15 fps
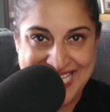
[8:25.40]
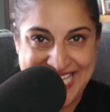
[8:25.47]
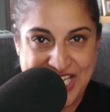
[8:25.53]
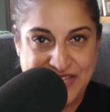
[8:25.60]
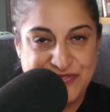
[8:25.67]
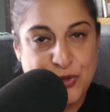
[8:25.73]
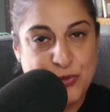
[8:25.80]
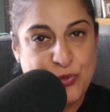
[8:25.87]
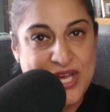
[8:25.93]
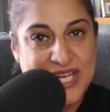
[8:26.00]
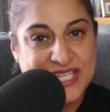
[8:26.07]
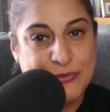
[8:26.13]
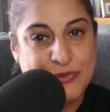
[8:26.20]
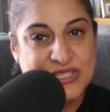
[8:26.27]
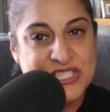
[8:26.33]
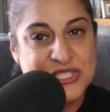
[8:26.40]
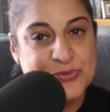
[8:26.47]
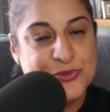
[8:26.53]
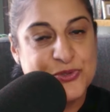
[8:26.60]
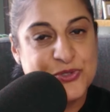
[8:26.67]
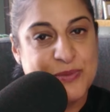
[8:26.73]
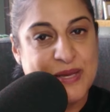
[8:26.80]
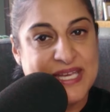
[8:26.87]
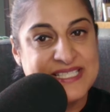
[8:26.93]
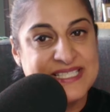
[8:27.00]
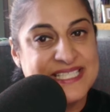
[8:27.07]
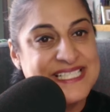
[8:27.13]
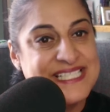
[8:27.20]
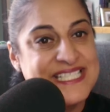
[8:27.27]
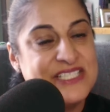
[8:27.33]
If you're working with a small space,
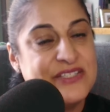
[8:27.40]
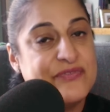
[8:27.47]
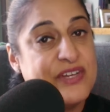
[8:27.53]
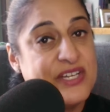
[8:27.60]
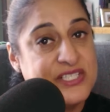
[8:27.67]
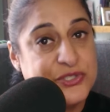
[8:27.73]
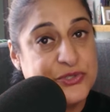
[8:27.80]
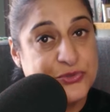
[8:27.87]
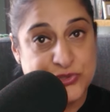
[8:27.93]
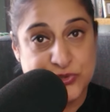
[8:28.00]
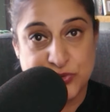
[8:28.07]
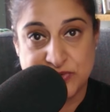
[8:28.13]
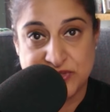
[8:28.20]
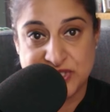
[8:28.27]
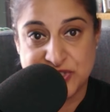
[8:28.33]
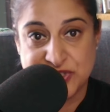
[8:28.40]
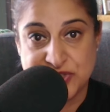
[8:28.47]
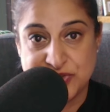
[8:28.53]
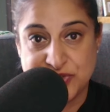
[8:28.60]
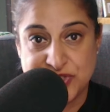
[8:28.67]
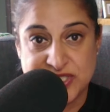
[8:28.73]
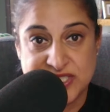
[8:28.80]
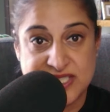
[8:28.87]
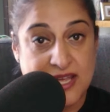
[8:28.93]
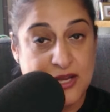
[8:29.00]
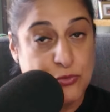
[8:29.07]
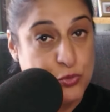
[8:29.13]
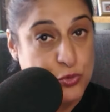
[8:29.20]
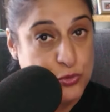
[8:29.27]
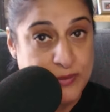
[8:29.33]
consider vertical storage solutions like
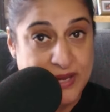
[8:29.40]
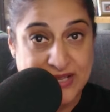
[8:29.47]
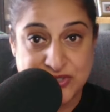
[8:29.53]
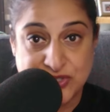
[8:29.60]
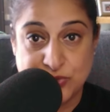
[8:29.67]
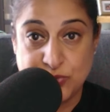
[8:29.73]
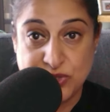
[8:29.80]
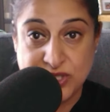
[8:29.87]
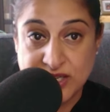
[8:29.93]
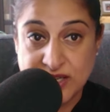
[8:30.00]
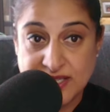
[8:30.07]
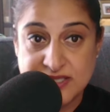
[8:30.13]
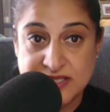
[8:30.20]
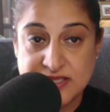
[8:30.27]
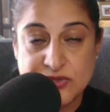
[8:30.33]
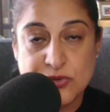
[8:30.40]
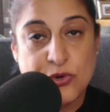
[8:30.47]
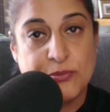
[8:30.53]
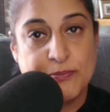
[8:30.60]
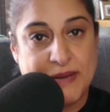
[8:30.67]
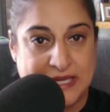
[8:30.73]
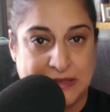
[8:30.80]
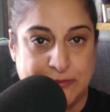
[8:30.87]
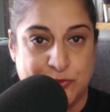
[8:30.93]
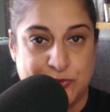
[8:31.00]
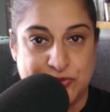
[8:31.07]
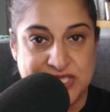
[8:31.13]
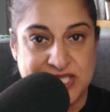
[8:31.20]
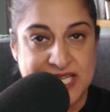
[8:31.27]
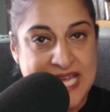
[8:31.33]
wall-mounted organisers or
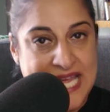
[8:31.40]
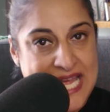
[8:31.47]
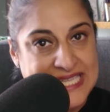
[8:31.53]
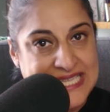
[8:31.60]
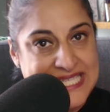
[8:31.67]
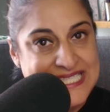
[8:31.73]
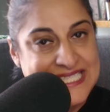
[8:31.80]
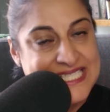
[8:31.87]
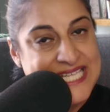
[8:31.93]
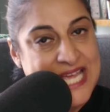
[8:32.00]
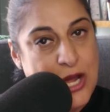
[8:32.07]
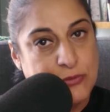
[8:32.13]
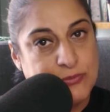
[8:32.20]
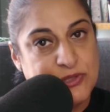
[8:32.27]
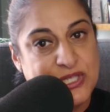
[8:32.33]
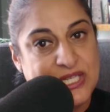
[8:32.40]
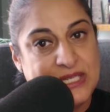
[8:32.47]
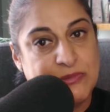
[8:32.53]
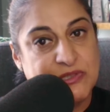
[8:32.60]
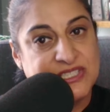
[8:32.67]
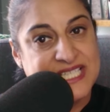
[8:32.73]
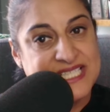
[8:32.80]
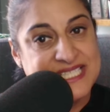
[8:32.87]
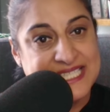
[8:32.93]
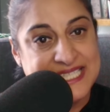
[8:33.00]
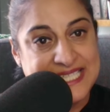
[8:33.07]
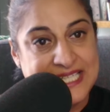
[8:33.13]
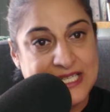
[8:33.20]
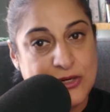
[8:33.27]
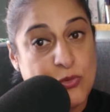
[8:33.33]
pegboards. These can help you keep your desk
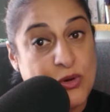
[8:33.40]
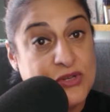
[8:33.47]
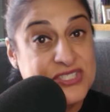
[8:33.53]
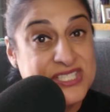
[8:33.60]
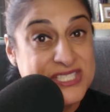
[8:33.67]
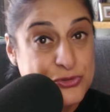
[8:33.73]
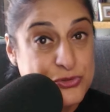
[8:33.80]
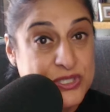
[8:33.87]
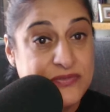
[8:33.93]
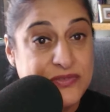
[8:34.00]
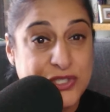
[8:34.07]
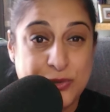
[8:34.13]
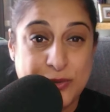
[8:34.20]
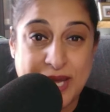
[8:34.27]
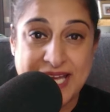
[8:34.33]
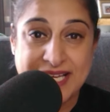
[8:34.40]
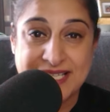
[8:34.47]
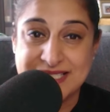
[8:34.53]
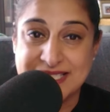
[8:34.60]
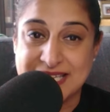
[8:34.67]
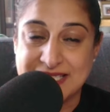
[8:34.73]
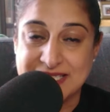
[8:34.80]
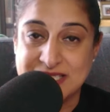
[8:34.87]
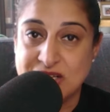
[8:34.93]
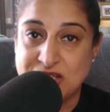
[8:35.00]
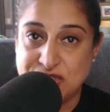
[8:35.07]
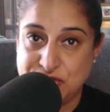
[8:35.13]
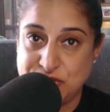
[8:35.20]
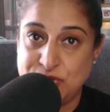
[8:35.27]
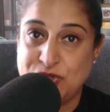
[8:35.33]
clear while still giving you access
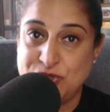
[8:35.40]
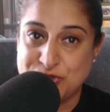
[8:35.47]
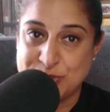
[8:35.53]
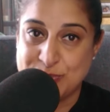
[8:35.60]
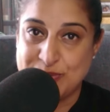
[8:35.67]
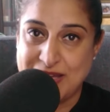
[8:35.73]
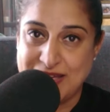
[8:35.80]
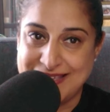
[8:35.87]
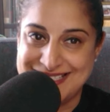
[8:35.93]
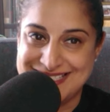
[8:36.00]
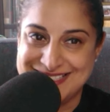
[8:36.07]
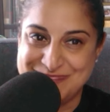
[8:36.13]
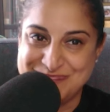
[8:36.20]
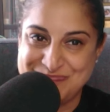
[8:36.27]
to your supplies.